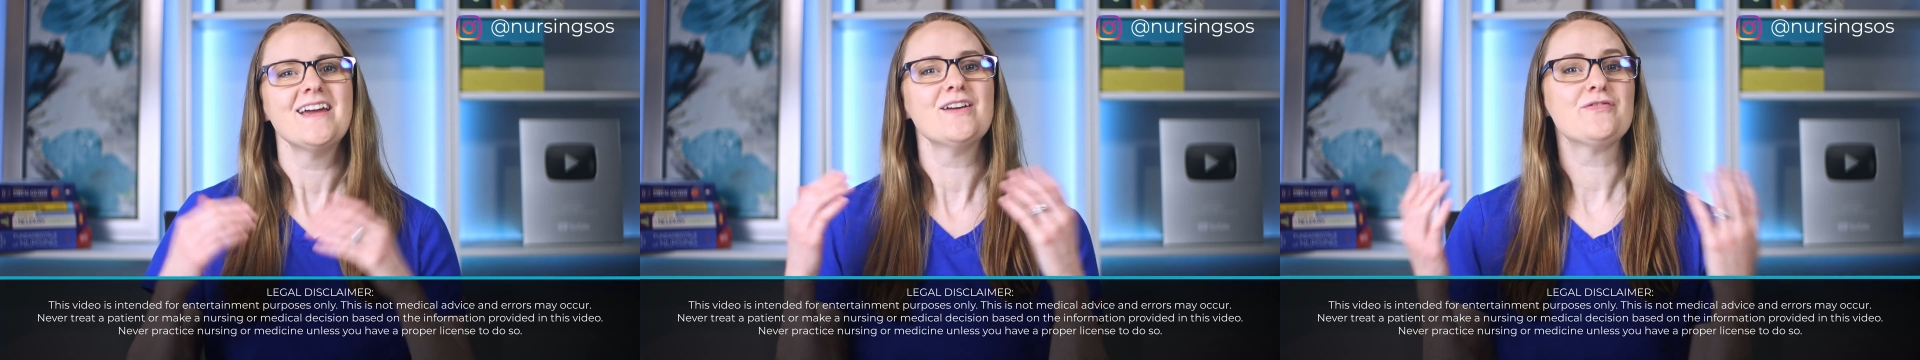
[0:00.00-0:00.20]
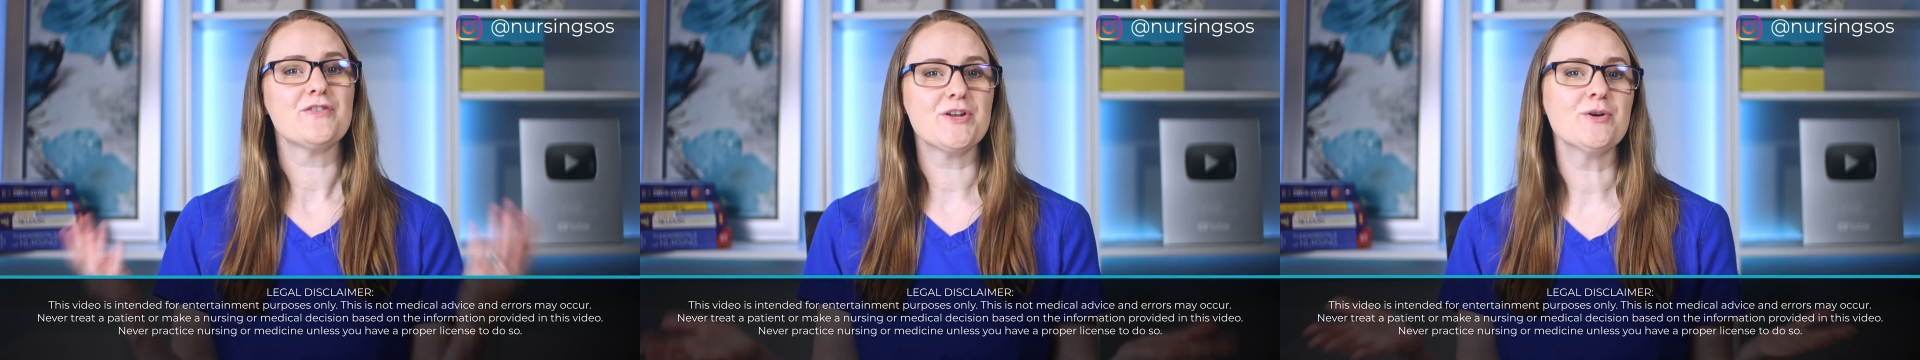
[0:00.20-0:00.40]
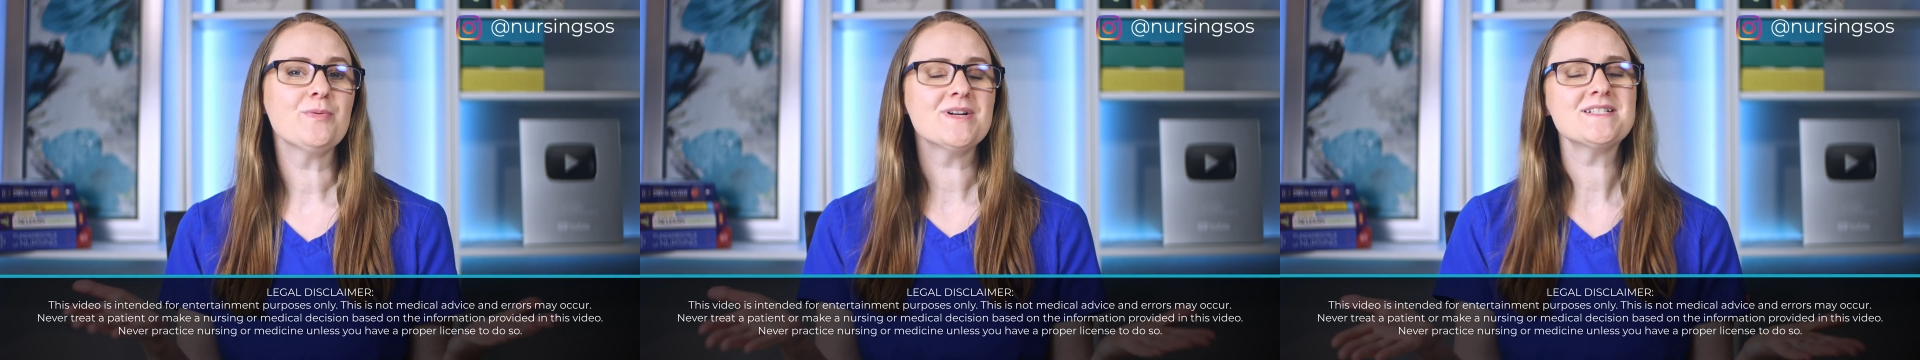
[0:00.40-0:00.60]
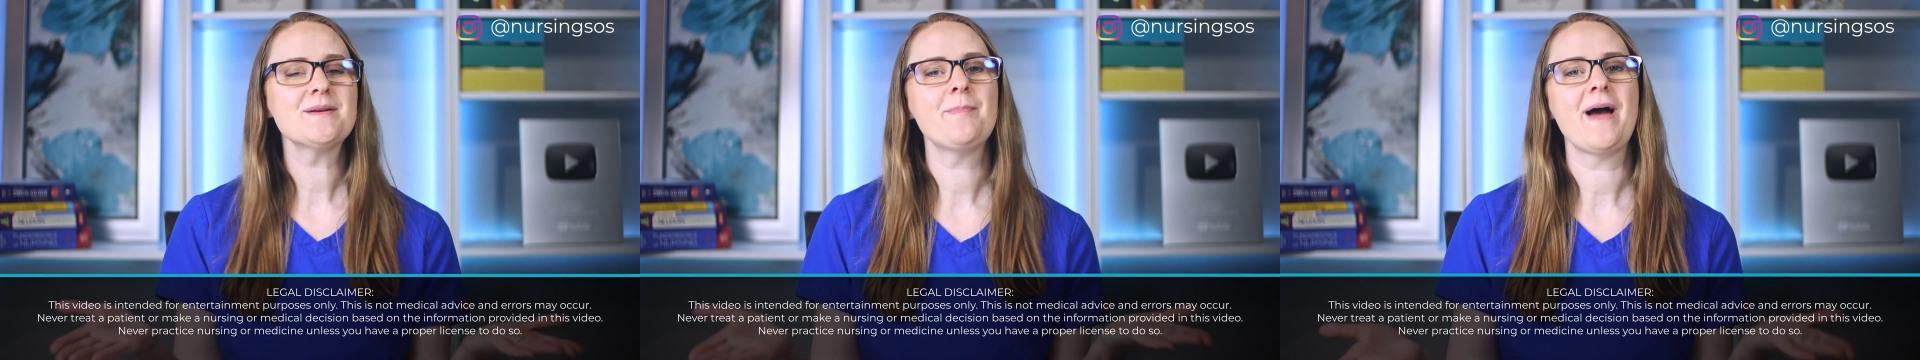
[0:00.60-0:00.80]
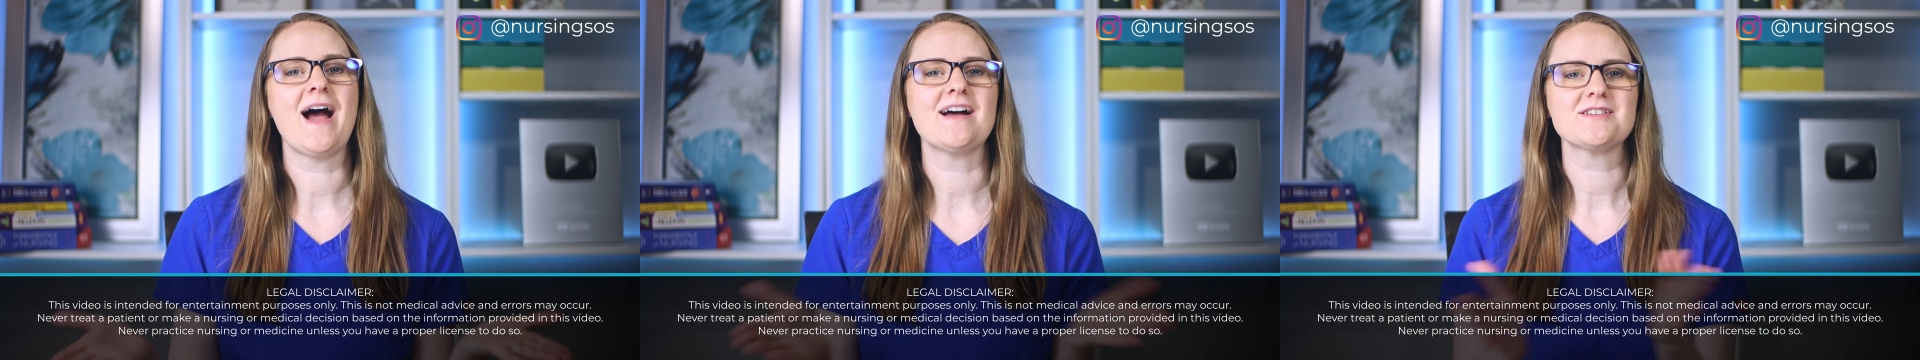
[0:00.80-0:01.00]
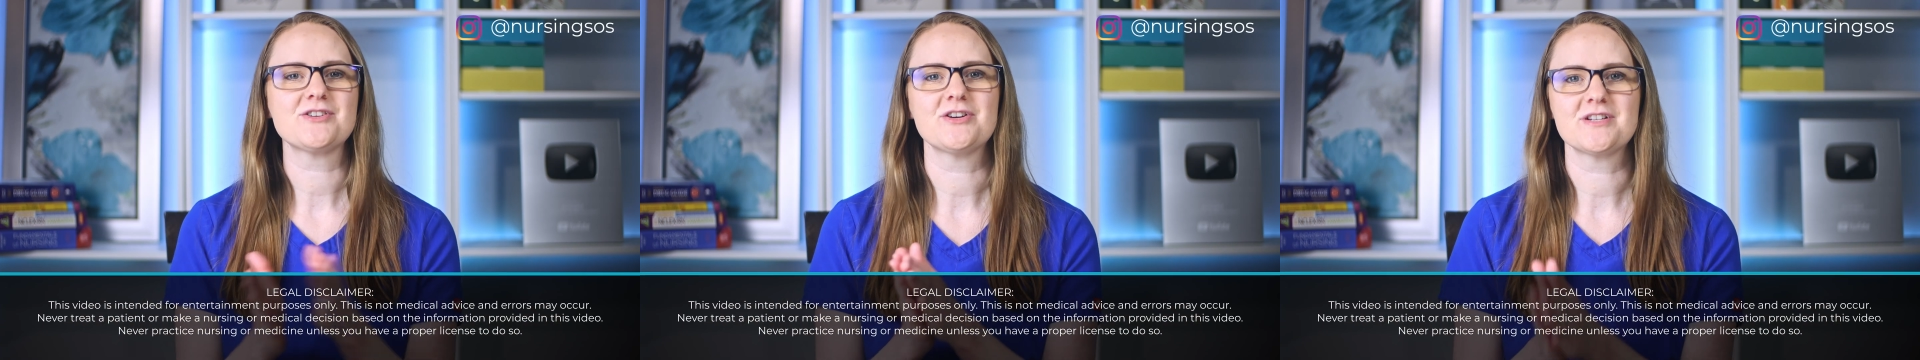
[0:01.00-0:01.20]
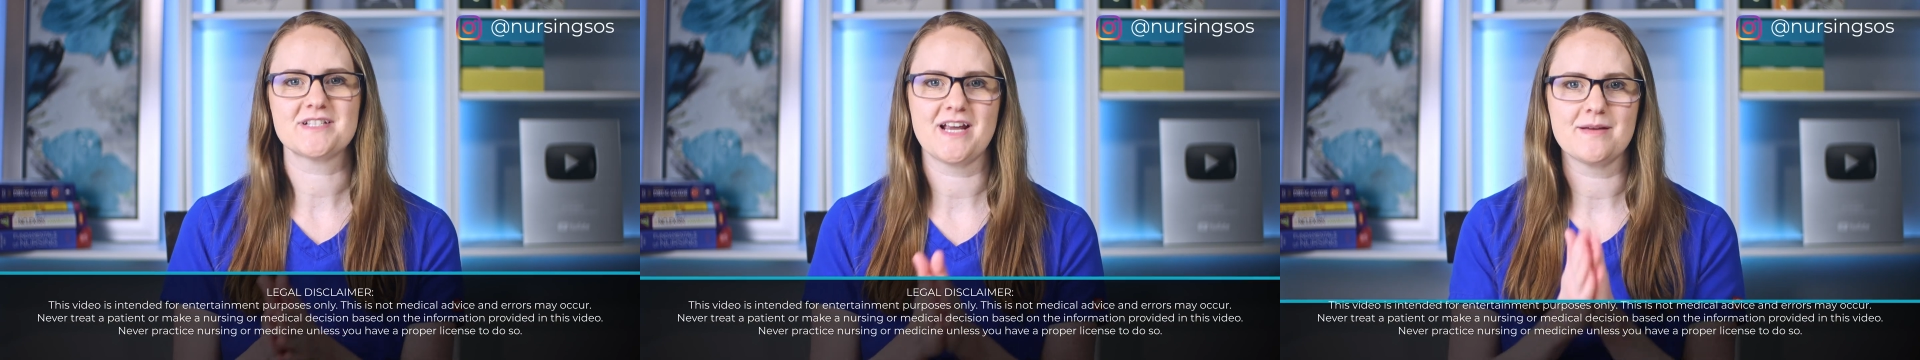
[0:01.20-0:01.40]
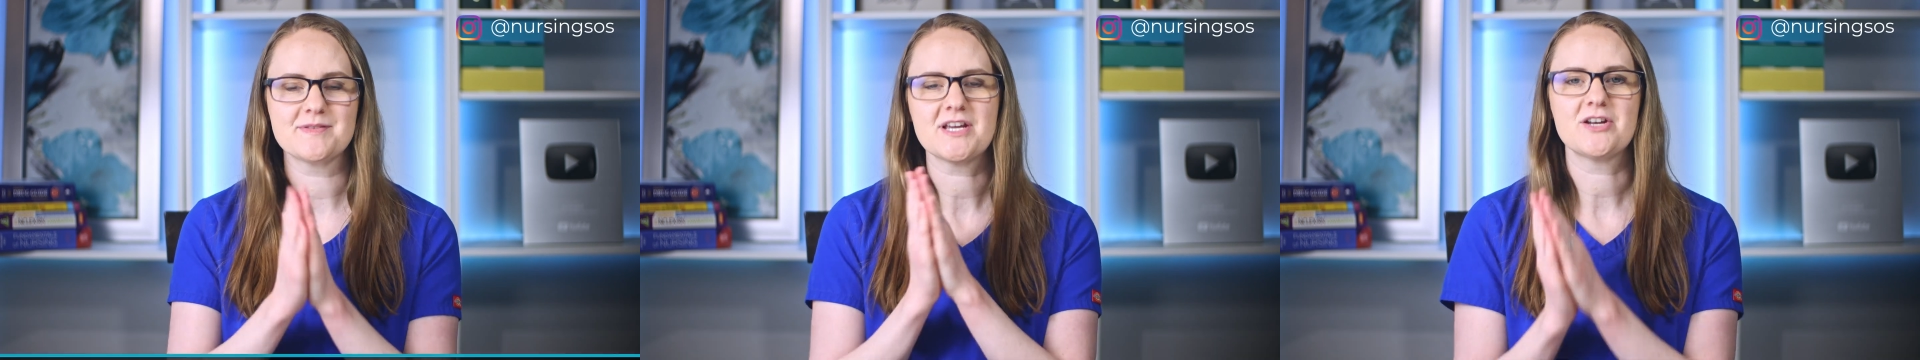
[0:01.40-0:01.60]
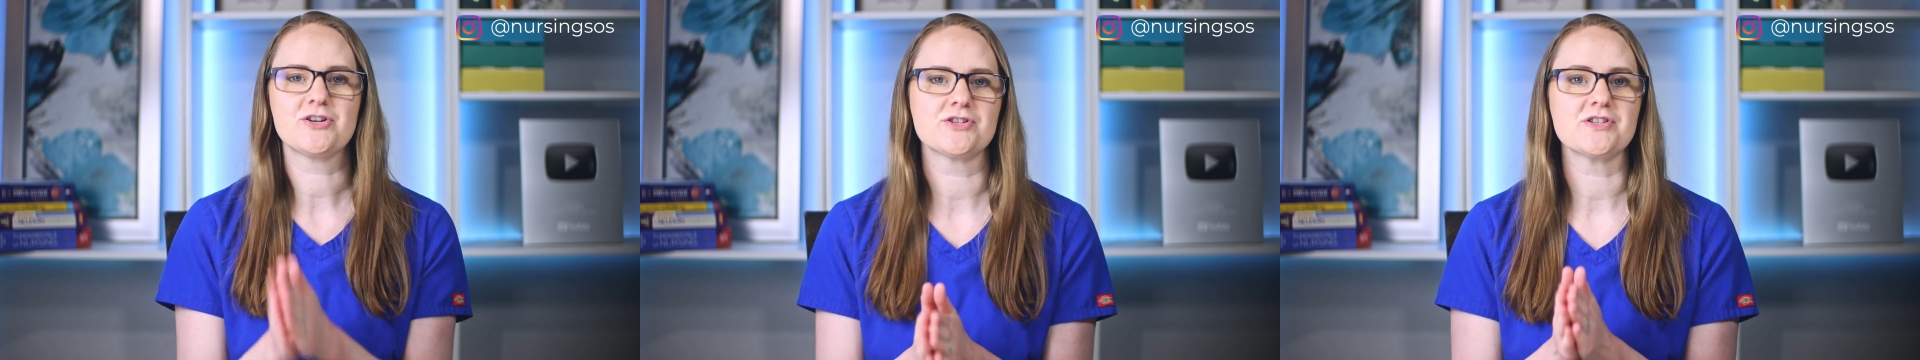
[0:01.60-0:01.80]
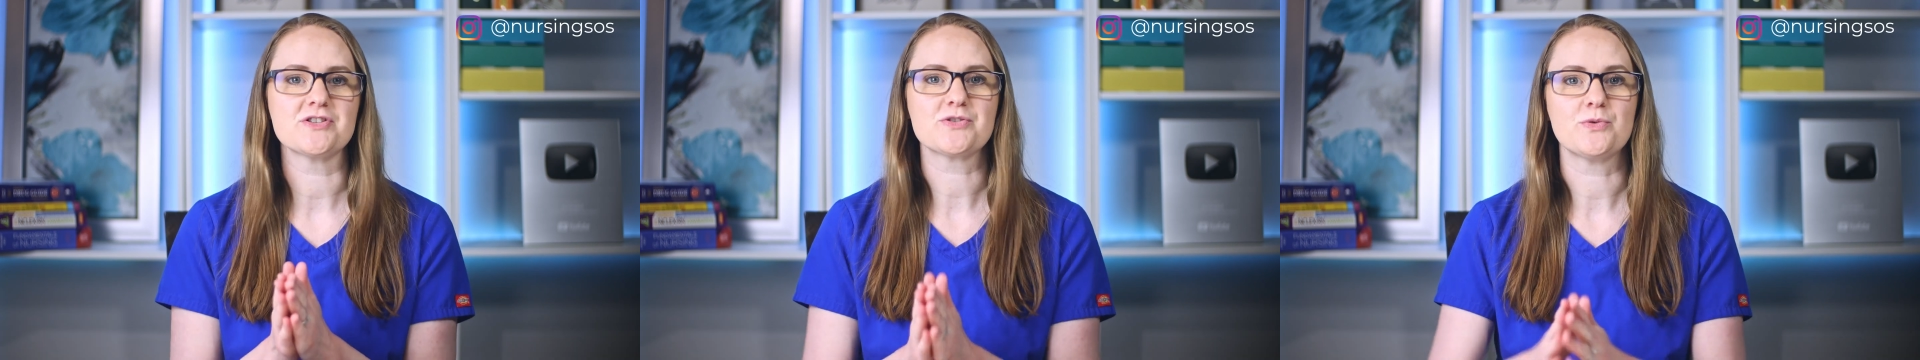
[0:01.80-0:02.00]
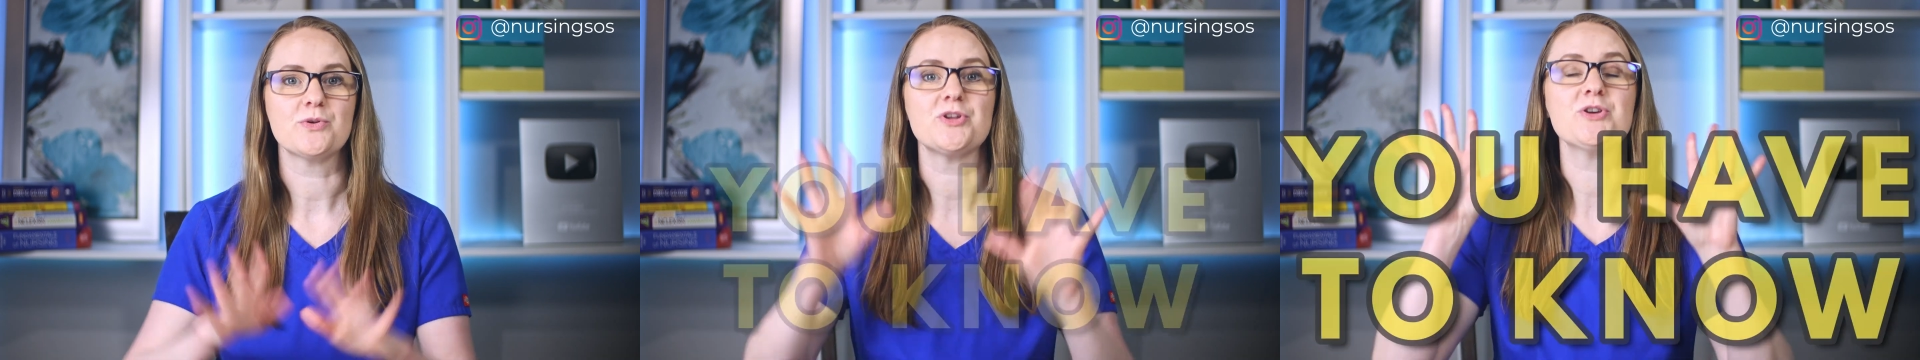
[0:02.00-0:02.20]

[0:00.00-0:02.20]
If you want to pass your exams in nursing school,